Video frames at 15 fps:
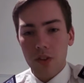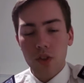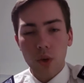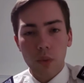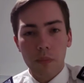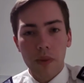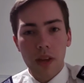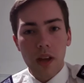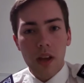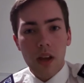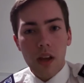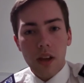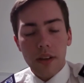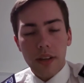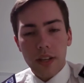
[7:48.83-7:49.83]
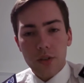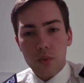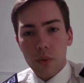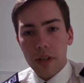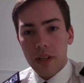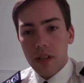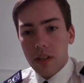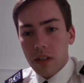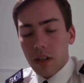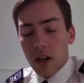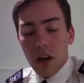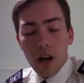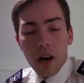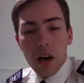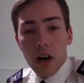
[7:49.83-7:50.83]
So next week,
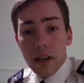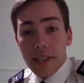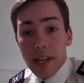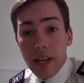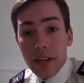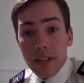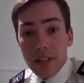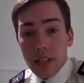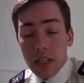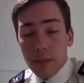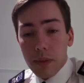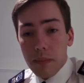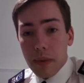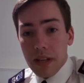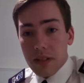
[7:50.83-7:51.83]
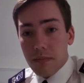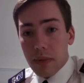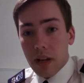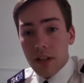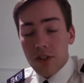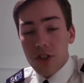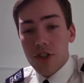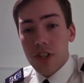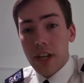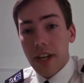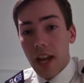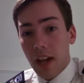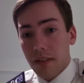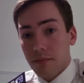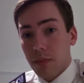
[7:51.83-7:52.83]
again, it's going to be Mass Imbalance and
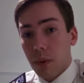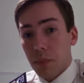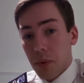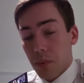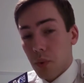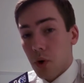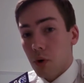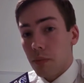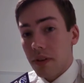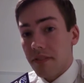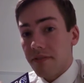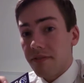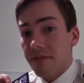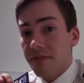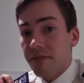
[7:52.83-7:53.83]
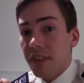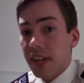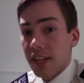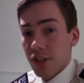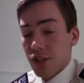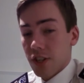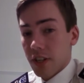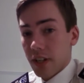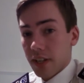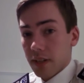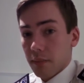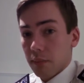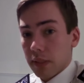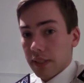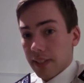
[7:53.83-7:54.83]
Gen Nav, but we will be finishing it
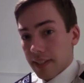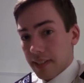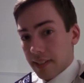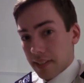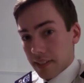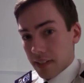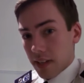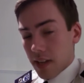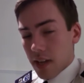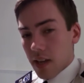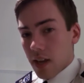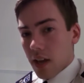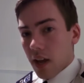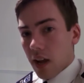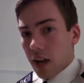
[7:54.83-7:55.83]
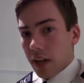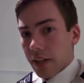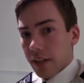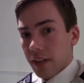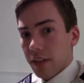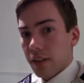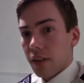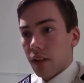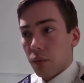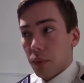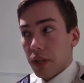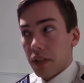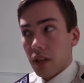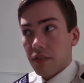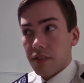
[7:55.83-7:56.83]
completely. And then the
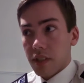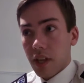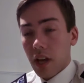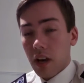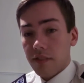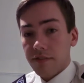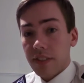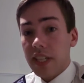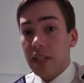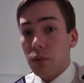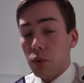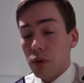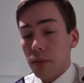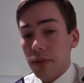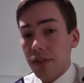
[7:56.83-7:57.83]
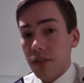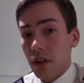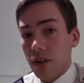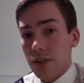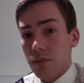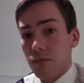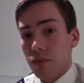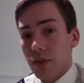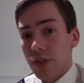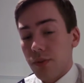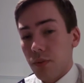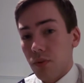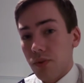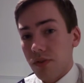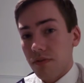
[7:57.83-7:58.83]
week after that, I think we'll be starting
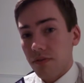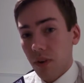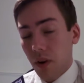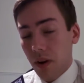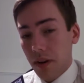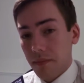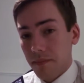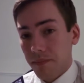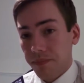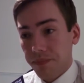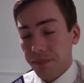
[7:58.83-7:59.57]
Principles of Flight.